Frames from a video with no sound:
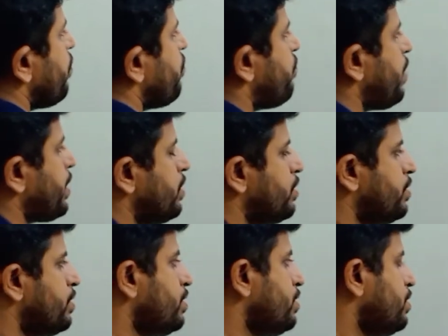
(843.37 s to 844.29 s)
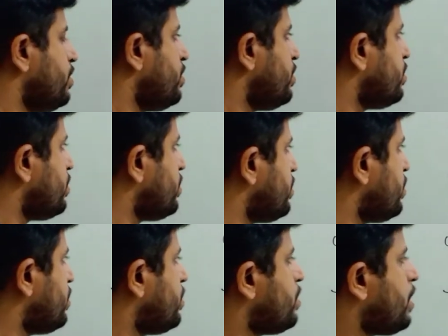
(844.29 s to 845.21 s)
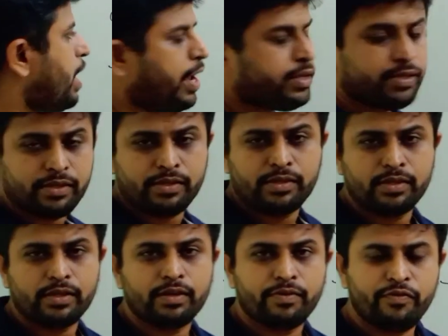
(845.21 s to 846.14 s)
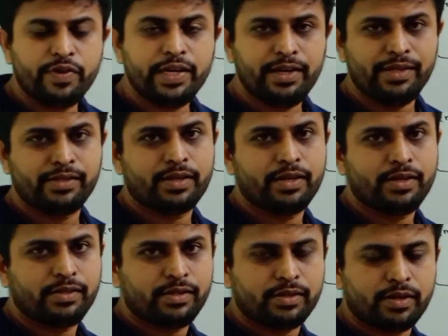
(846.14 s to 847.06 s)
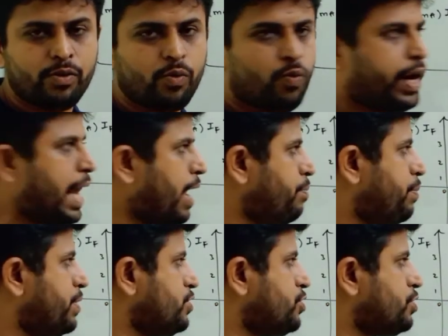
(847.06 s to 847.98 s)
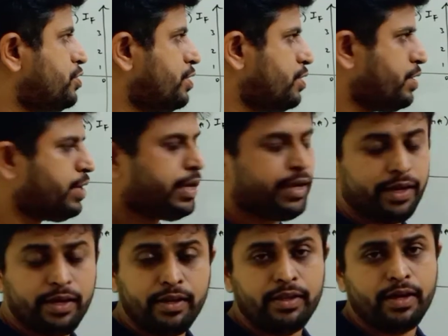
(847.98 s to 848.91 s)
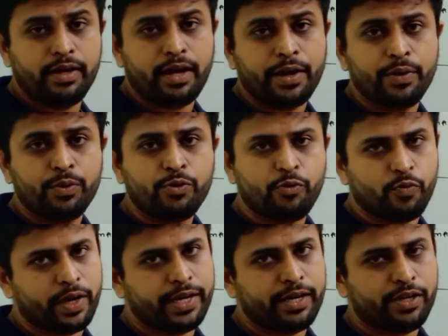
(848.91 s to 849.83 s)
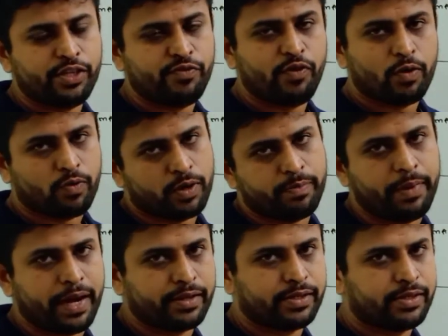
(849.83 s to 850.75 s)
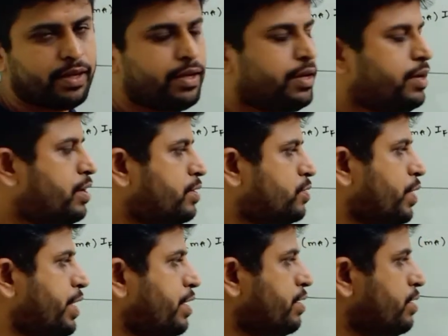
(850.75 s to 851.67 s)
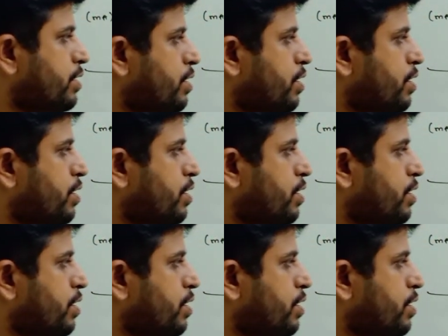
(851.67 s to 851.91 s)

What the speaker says: Fine. As we discussed what happens in the diode when it is forward bias. So here